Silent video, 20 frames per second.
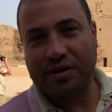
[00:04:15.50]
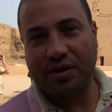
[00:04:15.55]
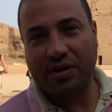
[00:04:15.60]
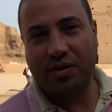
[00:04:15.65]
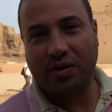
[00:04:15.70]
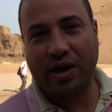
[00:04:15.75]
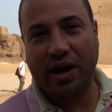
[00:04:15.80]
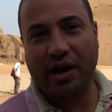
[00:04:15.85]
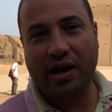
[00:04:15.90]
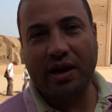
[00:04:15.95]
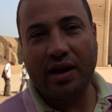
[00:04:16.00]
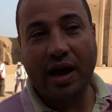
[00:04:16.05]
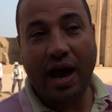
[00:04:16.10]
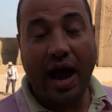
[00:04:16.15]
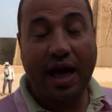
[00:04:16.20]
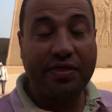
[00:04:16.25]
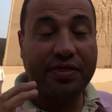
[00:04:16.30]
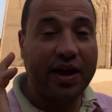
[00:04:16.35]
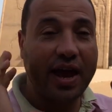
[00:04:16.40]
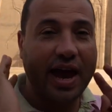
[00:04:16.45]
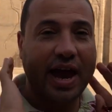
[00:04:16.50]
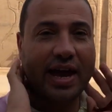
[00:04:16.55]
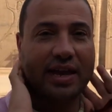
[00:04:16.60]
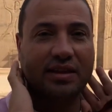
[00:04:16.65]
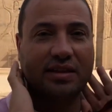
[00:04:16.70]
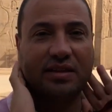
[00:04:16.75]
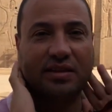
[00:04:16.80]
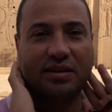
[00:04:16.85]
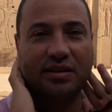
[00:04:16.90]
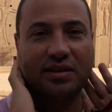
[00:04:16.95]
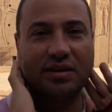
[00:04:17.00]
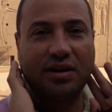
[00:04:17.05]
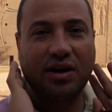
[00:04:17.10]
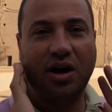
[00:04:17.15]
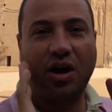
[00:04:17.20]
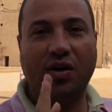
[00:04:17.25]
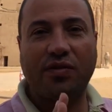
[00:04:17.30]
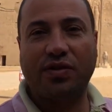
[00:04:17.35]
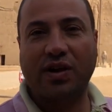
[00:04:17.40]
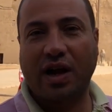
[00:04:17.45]
okay? And the head
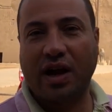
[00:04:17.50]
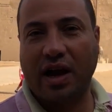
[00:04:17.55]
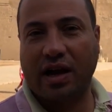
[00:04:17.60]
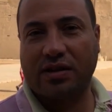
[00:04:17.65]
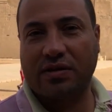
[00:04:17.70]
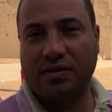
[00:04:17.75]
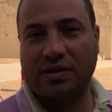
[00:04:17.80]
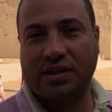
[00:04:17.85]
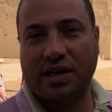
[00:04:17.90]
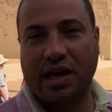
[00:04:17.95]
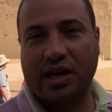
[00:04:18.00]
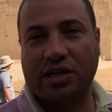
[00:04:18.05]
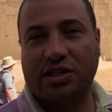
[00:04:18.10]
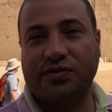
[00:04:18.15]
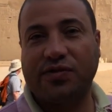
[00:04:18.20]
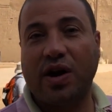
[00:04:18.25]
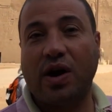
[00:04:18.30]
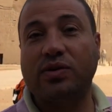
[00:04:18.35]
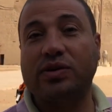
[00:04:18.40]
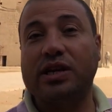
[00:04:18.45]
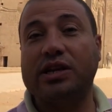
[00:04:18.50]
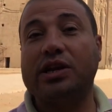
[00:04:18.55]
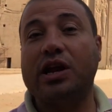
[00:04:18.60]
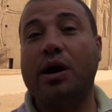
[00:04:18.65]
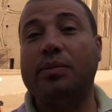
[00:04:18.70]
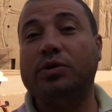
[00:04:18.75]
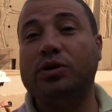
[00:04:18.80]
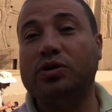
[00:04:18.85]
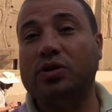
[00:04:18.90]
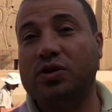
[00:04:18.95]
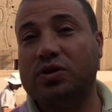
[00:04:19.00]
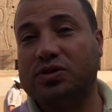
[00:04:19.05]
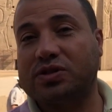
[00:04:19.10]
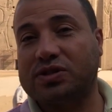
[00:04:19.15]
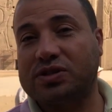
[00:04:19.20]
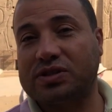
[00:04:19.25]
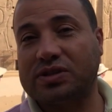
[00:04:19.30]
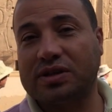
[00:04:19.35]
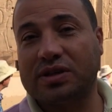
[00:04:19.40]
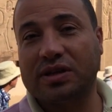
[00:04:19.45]
of the god Osiris found in
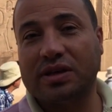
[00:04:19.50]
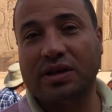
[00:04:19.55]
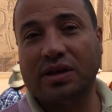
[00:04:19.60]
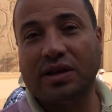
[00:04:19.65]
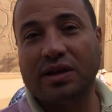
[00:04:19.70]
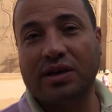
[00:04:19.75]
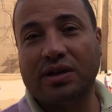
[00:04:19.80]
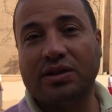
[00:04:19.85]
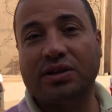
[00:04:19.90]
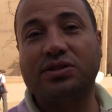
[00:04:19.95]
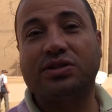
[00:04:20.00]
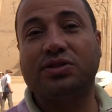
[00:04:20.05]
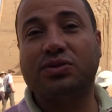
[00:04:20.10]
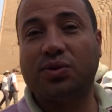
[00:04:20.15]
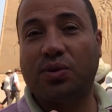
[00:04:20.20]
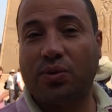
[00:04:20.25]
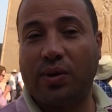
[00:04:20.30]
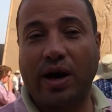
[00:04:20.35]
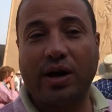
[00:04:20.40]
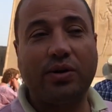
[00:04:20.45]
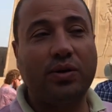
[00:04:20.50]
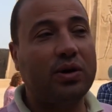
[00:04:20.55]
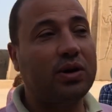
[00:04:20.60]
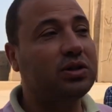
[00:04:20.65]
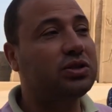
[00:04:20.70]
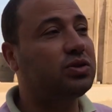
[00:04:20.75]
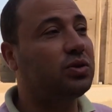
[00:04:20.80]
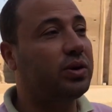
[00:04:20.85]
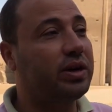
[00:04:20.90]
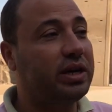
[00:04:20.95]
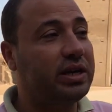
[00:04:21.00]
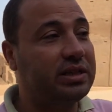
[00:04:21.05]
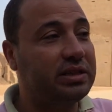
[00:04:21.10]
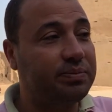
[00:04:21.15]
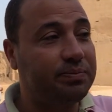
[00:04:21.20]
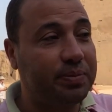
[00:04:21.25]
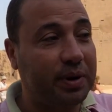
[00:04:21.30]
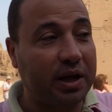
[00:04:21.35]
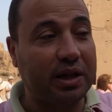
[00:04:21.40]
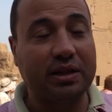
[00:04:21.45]
Abydos. This is why also he is
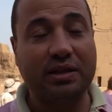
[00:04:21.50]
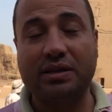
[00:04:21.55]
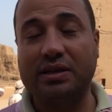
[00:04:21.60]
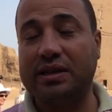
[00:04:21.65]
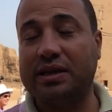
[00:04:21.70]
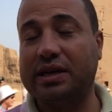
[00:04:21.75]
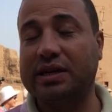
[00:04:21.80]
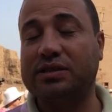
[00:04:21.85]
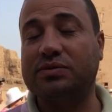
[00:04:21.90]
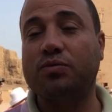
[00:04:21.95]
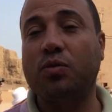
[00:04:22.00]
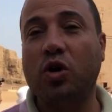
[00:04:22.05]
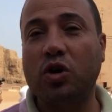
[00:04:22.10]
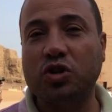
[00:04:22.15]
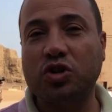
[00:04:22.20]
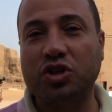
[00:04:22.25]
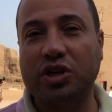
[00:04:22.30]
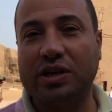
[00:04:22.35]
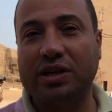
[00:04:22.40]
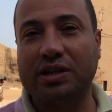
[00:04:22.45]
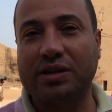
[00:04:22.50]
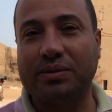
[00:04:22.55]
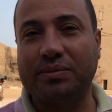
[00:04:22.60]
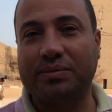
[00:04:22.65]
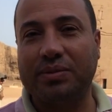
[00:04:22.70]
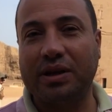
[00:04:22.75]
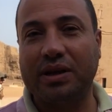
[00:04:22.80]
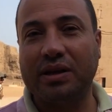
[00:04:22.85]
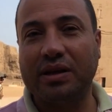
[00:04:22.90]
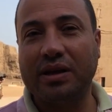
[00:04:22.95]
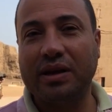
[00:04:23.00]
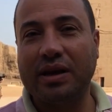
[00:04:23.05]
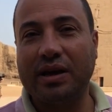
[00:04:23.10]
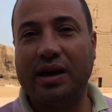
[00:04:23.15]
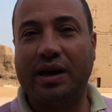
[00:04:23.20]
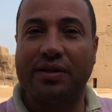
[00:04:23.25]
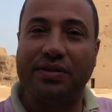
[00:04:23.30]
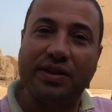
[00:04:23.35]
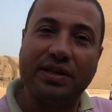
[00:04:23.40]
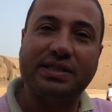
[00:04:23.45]
built his mortuary temple
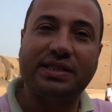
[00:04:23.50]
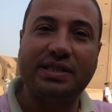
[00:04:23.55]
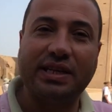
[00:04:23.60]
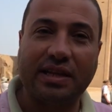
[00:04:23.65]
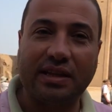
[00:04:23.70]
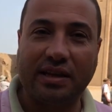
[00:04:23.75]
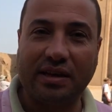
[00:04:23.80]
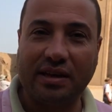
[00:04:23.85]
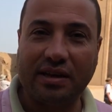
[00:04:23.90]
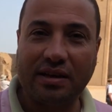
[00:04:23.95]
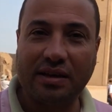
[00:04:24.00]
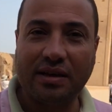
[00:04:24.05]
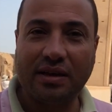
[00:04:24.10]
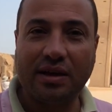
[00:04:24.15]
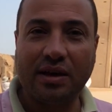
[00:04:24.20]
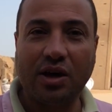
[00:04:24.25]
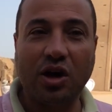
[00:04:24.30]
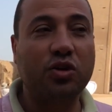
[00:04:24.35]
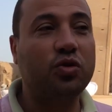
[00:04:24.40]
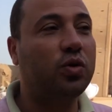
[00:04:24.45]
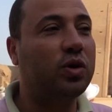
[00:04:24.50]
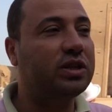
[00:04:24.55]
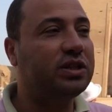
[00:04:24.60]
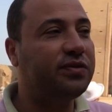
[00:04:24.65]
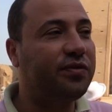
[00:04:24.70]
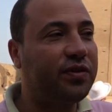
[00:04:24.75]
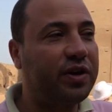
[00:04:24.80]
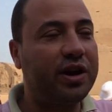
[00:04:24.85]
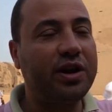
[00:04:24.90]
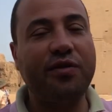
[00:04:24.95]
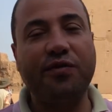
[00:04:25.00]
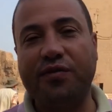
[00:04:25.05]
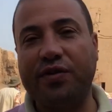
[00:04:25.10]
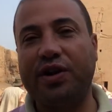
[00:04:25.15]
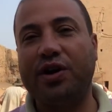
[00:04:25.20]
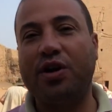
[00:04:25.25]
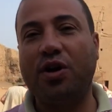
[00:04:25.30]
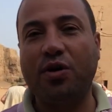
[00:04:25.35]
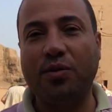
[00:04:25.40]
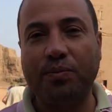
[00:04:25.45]
in this city. It was very,
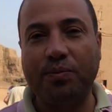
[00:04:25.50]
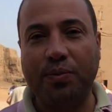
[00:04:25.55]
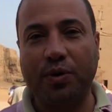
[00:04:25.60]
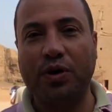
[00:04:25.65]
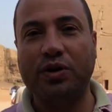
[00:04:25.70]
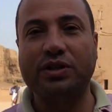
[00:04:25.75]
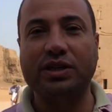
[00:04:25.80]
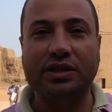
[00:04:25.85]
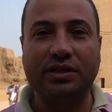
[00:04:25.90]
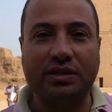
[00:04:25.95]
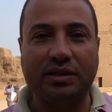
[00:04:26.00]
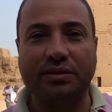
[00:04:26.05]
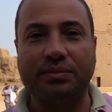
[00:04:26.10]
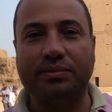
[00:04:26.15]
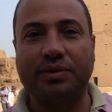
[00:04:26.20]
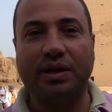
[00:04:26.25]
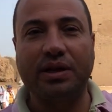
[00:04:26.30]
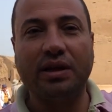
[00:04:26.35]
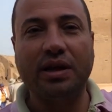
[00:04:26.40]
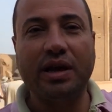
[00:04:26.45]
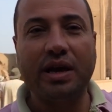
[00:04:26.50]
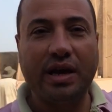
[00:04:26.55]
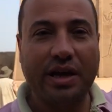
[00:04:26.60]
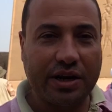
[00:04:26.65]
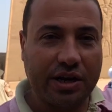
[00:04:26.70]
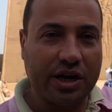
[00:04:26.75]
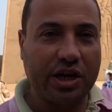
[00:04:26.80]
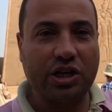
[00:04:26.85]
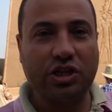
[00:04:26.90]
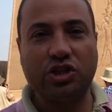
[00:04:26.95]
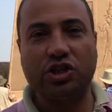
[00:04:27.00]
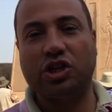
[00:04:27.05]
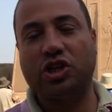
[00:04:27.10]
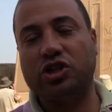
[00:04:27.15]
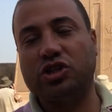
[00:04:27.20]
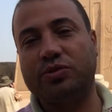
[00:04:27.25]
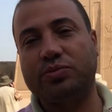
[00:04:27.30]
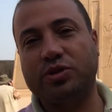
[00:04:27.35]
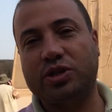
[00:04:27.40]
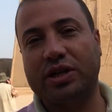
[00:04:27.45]
very important temple in ancient
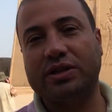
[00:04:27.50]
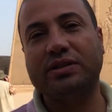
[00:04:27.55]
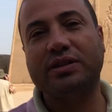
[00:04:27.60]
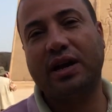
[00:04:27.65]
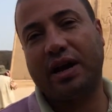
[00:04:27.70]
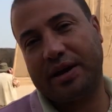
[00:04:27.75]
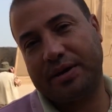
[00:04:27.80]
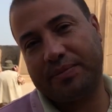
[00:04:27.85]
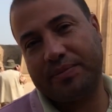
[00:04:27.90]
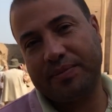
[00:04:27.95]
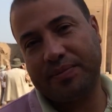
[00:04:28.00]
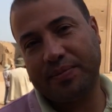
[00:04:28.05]
Egyptian time